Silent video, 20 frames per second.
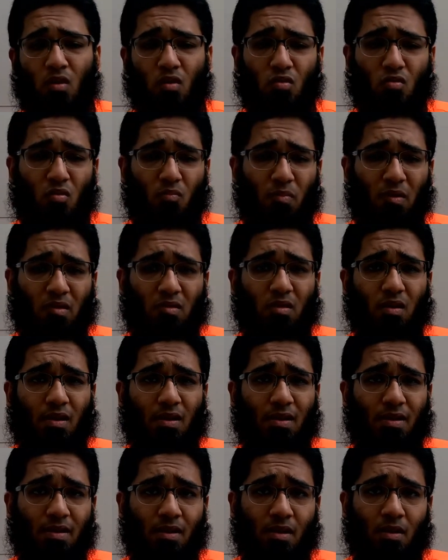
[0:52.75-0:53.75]
So
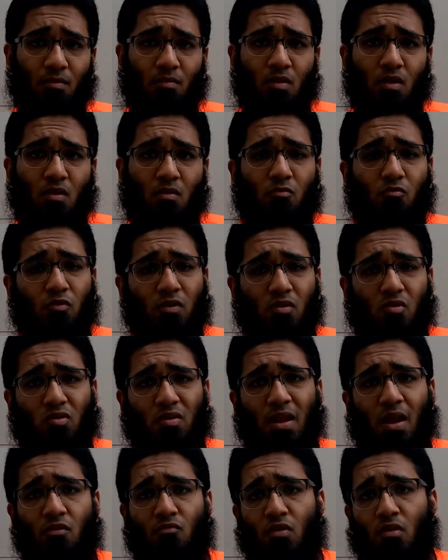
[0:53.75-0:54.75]
basically Windows
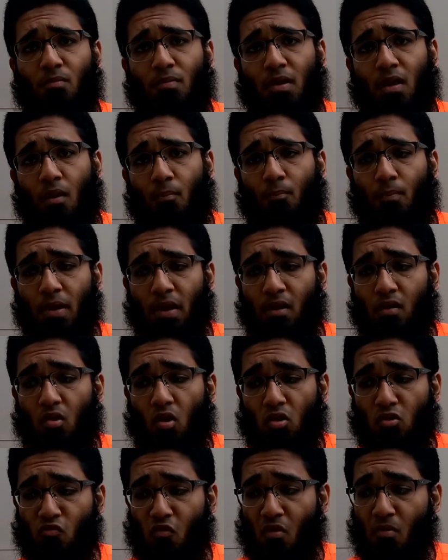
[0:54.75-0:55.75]
ten will be a big
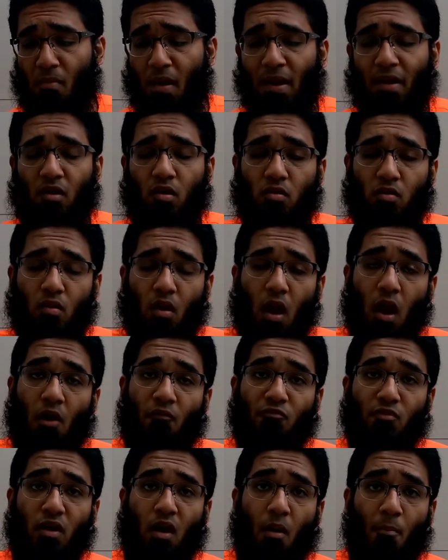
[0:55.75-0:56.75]
launch for Microsoft
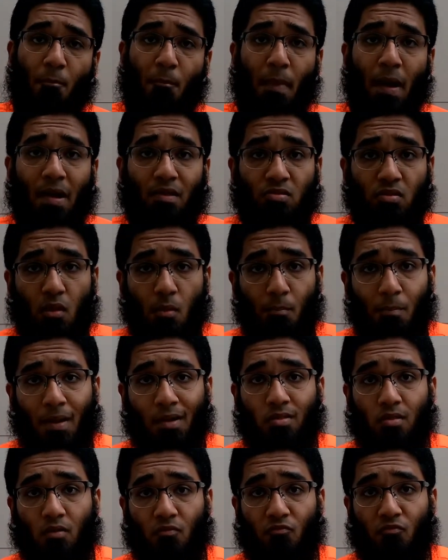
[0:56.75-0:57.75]
after a massive
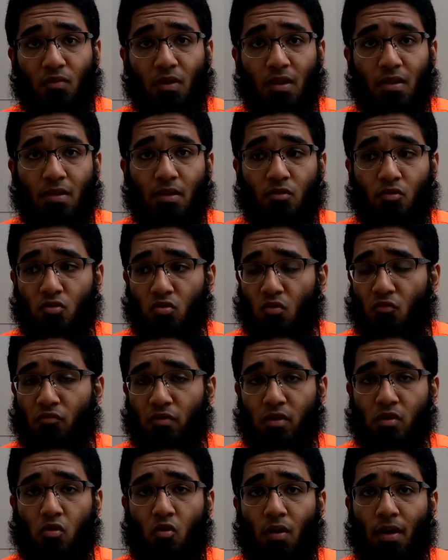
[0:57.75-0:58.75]
massive failure due to
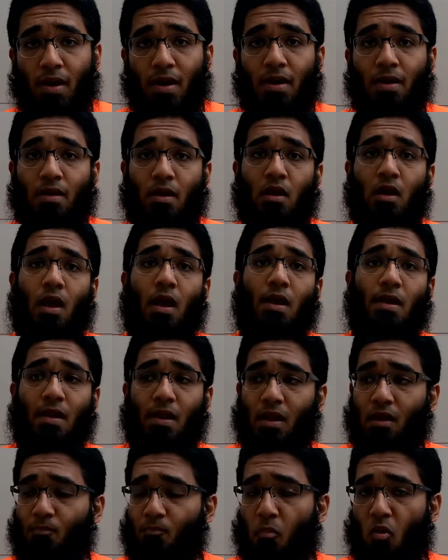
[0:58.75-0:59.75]
Windows eight and
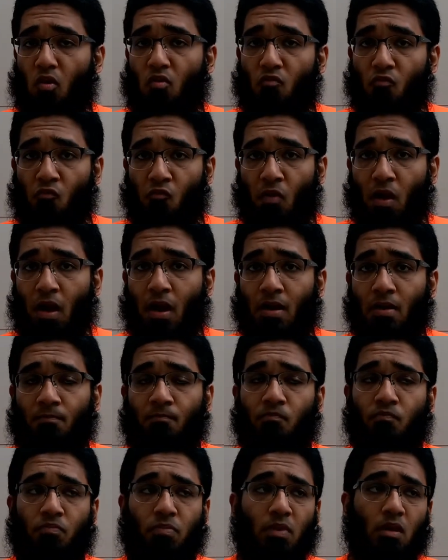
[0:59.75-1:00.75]
eight point one.